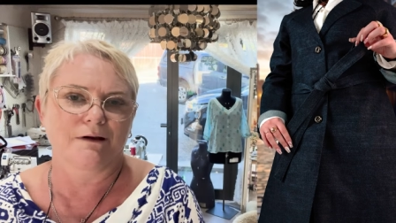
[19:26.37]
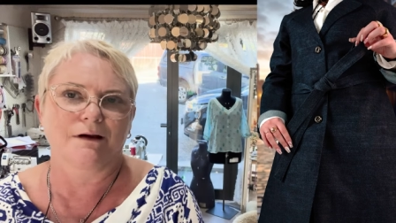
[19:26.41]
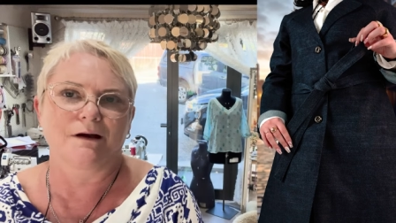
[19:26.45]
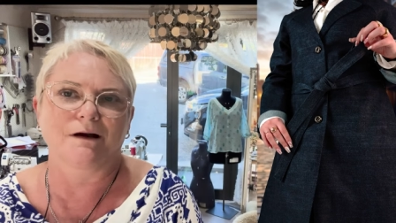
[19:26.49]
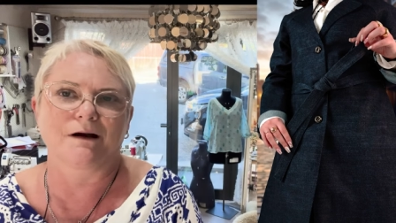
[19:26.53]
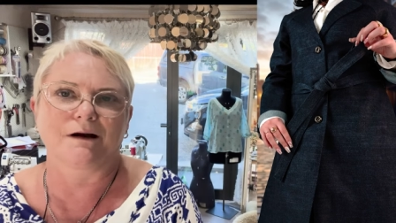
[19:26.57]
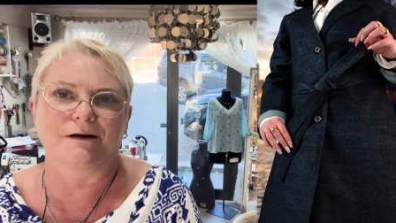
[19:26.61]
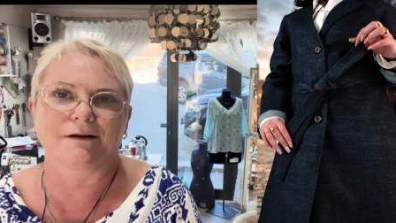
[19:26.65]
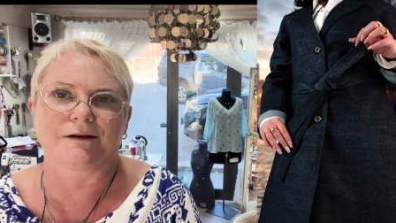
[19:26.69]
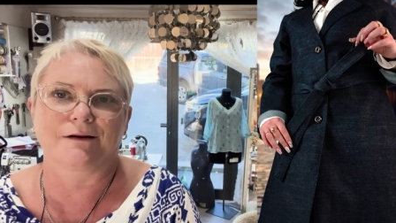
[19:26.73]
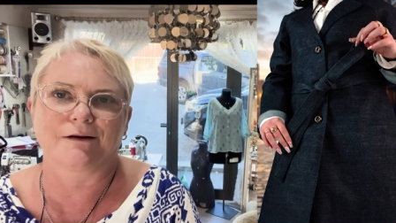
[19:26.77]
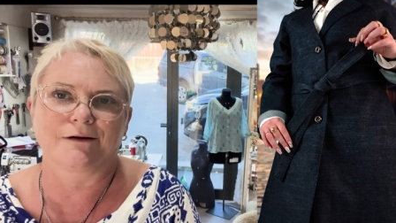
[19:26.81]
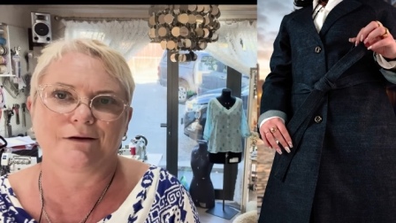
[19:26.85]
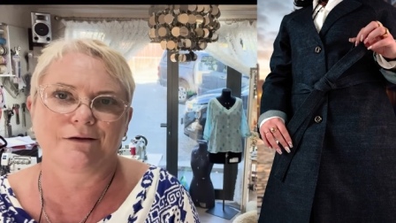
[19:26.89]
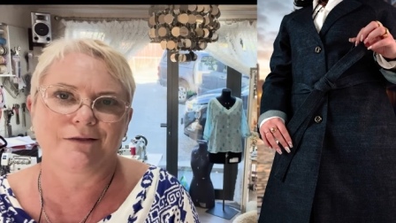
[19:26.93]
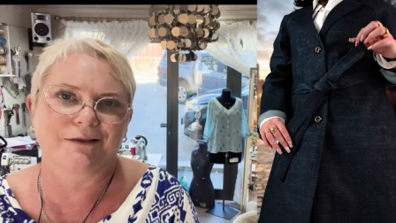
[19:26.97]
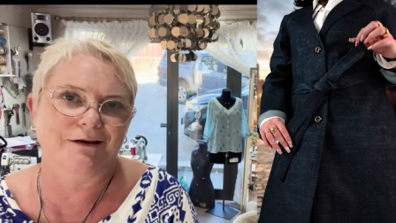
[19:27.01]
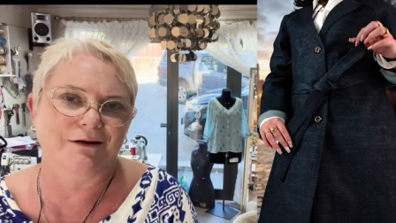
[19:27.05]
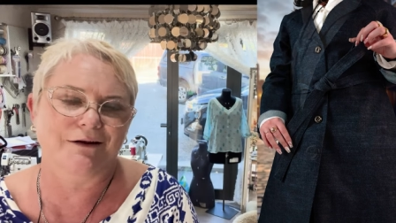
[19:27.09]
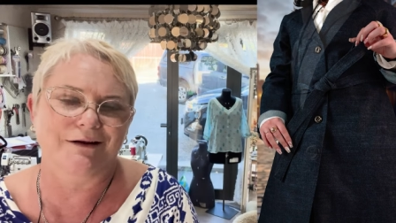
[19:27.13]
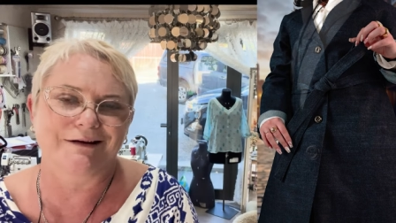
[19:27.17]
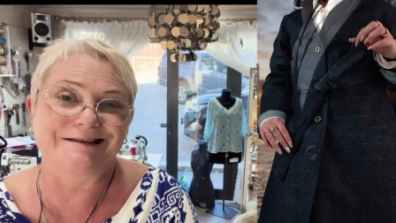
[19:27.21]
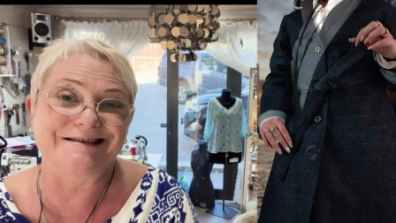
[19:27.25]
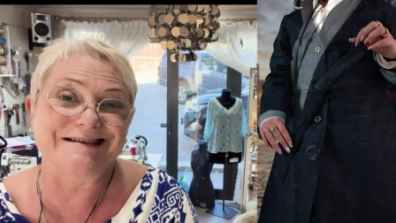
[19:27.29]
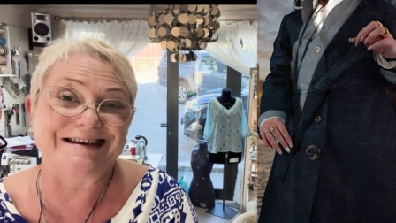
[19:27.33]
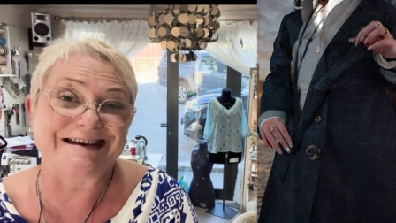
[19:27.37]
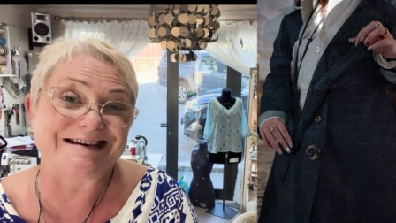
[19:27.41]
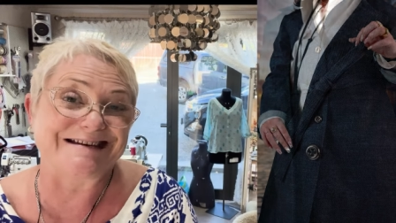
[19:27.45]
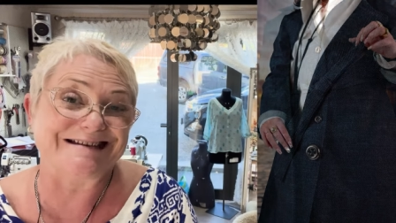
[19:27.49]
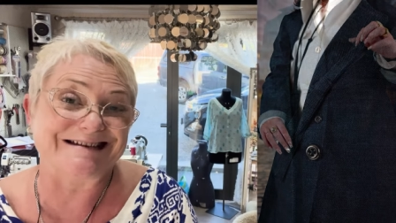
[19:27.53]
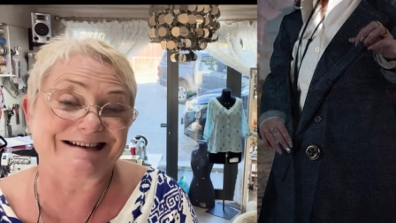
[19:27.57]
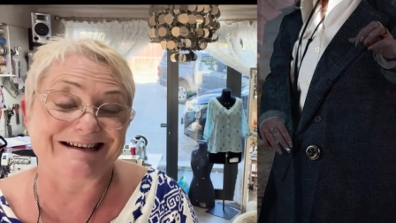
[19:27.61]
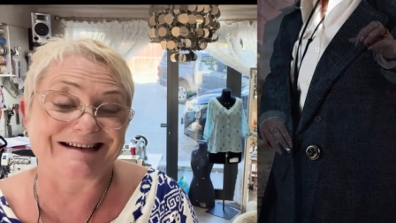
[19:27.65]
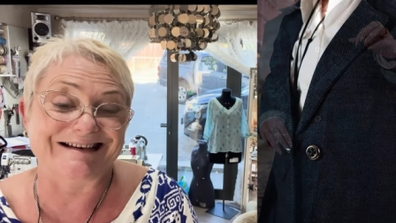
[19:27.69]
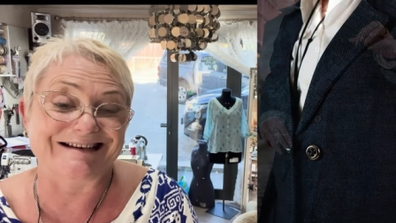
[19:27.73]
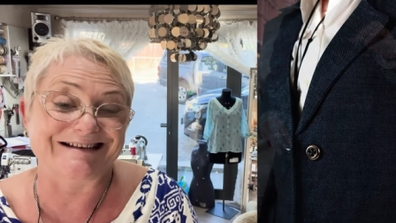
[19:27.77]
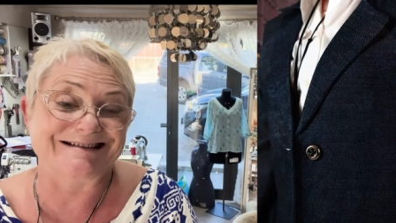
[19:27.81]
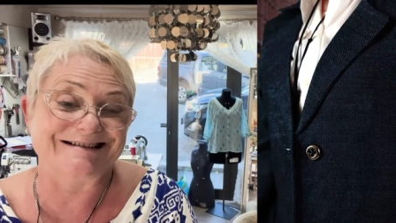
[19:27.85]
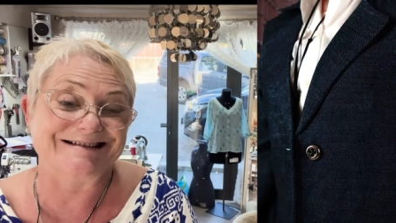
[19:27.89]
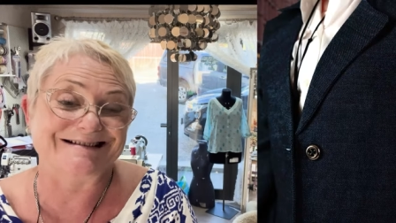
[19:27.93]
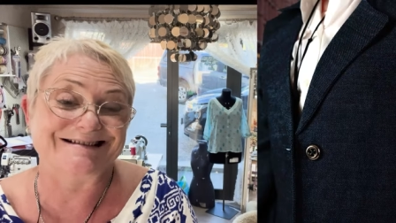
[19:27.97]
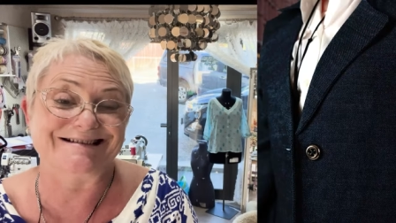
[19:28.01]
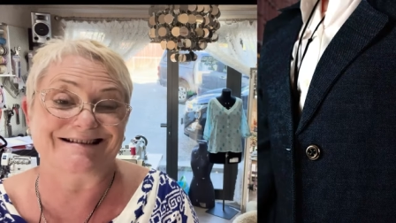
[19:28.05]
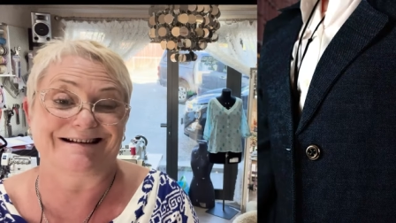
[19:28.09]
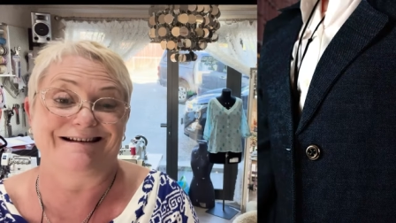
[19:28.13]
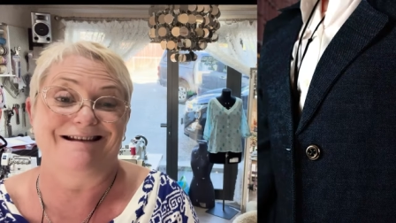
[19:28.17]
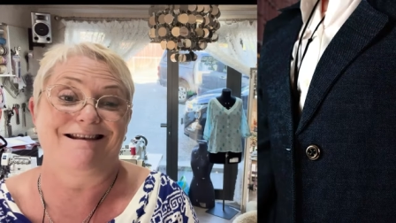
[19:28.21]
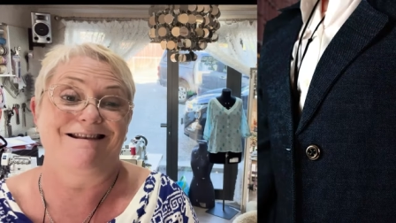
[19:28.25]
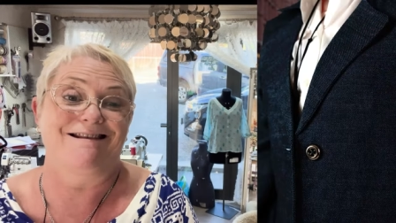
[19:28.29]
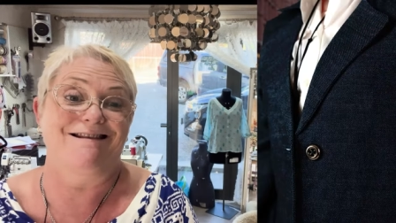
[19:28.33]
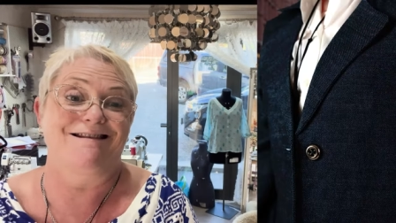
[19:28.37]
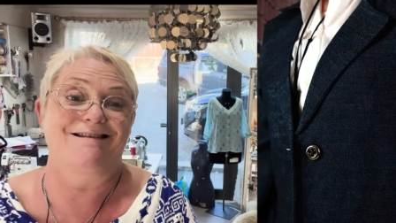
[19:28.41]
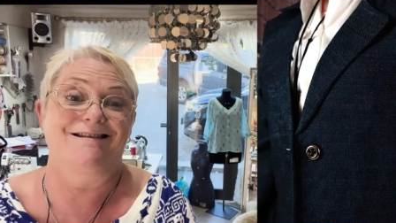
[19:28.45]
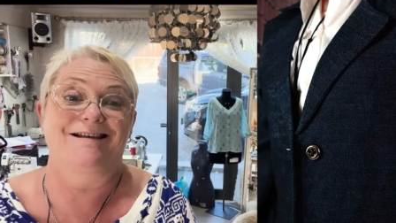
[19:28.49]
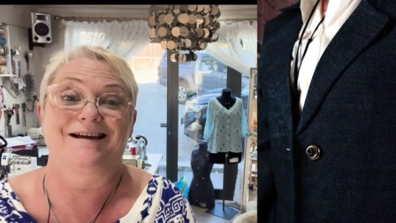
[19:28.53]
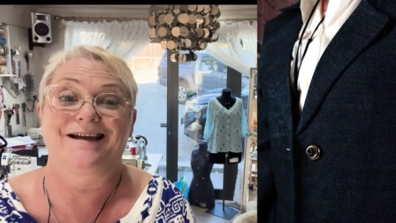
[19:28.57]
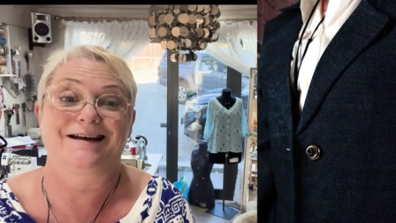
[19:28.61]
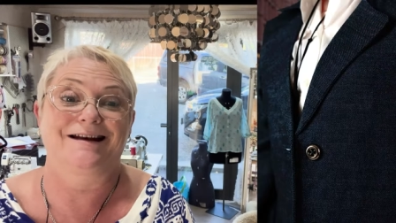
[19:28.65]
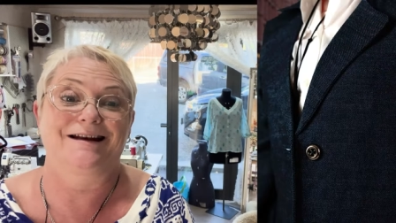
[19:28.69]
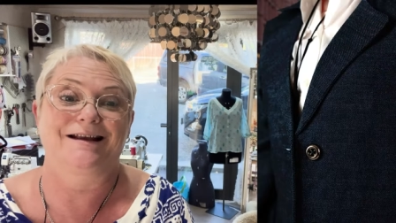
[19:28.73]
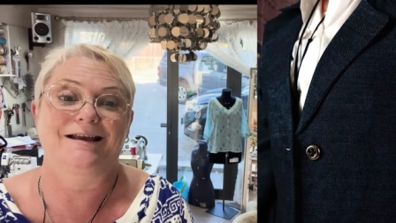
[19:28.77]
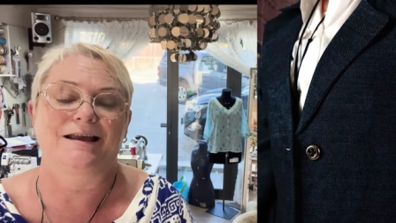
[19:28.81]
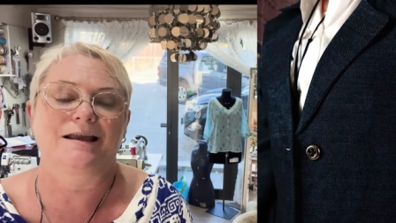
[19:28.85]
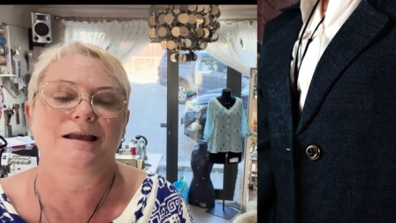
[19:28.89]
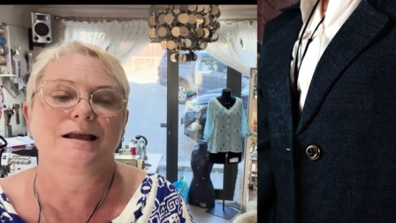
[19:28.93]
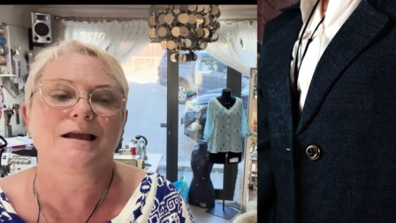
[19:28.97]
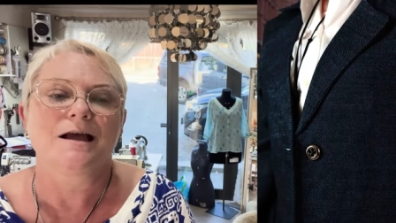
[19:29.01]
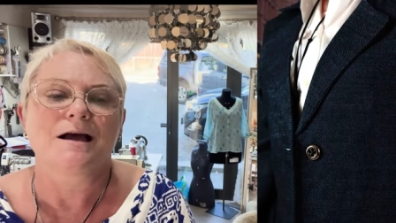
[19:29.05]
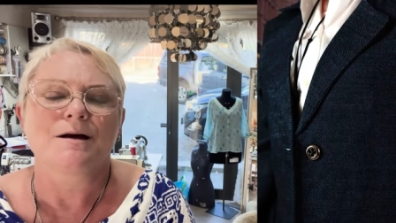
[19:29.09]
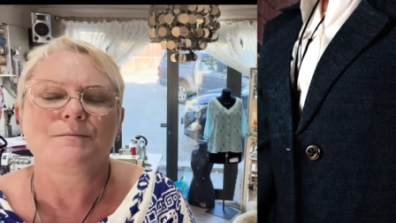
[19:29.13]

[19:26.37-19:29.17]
I don't know, that I dent in slightly.